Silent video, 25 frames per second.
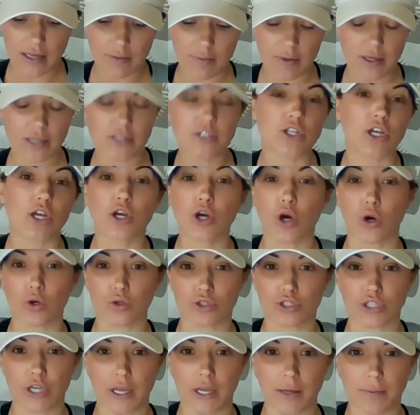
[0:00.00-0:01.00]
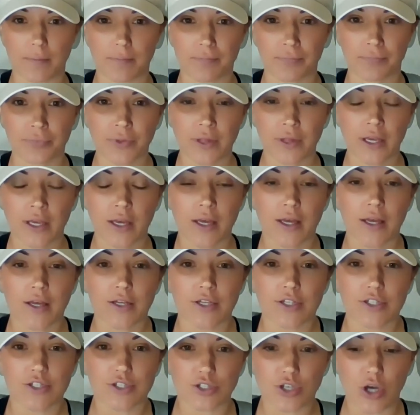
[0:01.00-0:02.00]
image, and coaching.
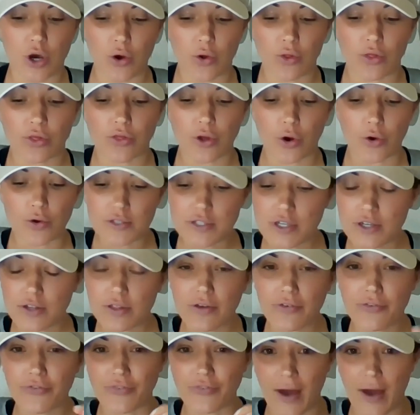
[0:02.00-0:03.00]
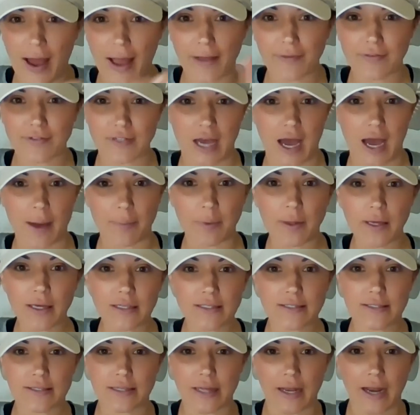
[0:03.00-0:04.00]
So those are the 5
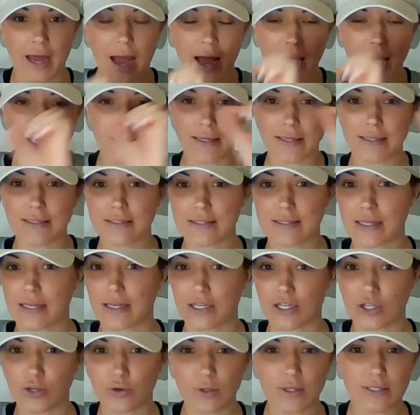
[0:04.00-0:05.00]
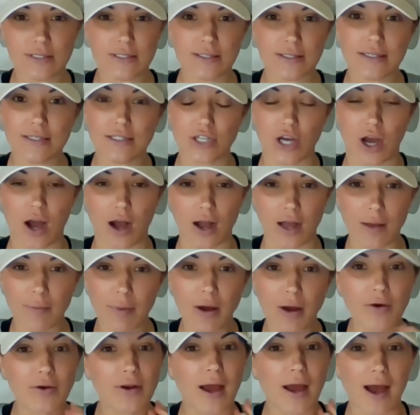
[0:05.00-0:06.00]
topics that I continuously talk
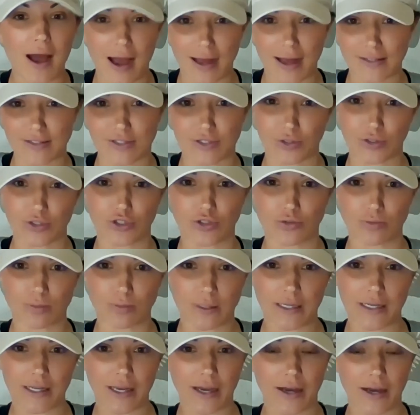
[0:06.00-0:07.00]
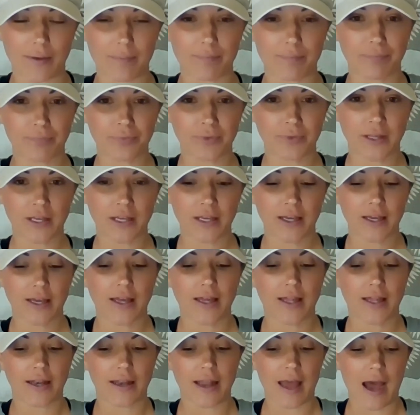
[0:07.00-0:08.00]
about on social media.
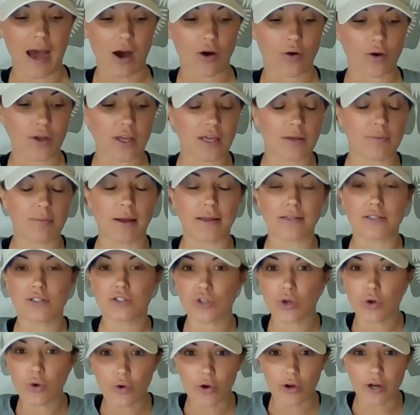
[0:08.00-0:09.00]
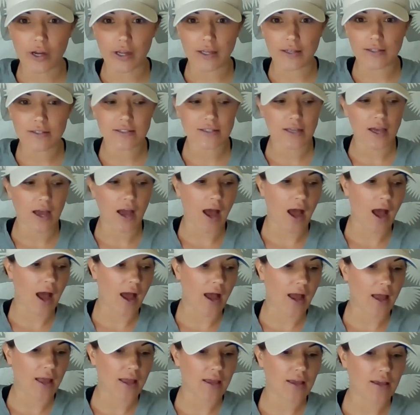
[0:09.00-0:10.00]
Now, in my stories,
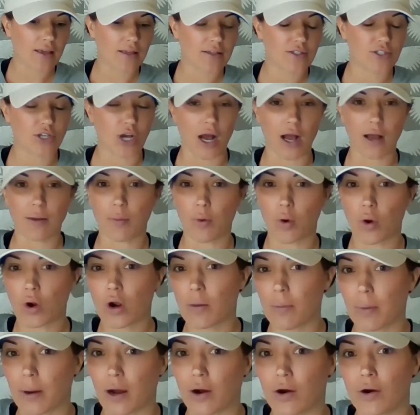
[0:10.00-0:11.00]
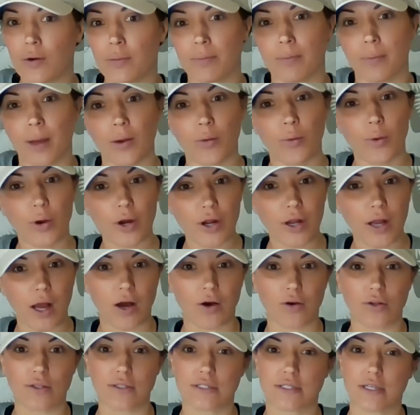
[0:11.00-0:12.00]
I can talk more about my
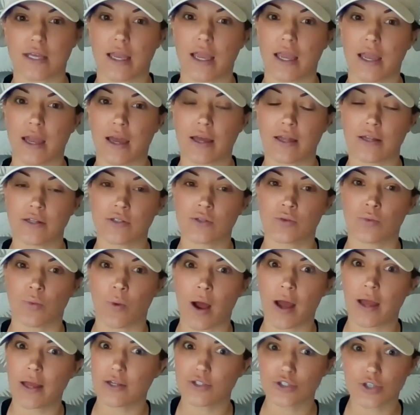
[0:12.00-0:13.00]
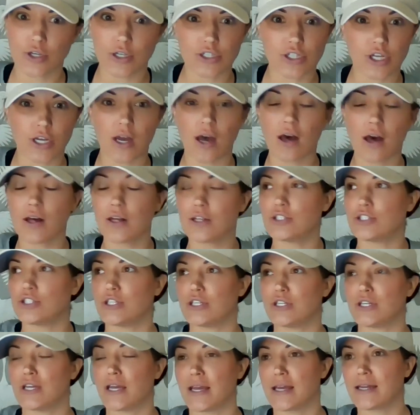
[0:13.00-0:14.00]
workouts and why I drink
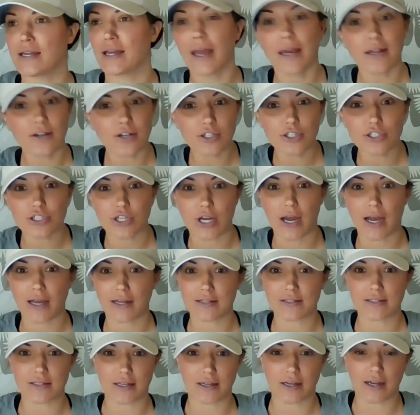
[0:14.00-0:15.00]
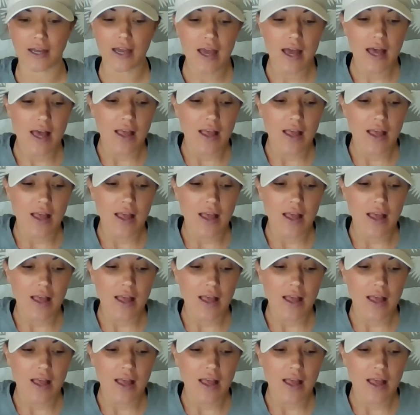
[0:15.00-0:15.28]
Shakeology and Energize, and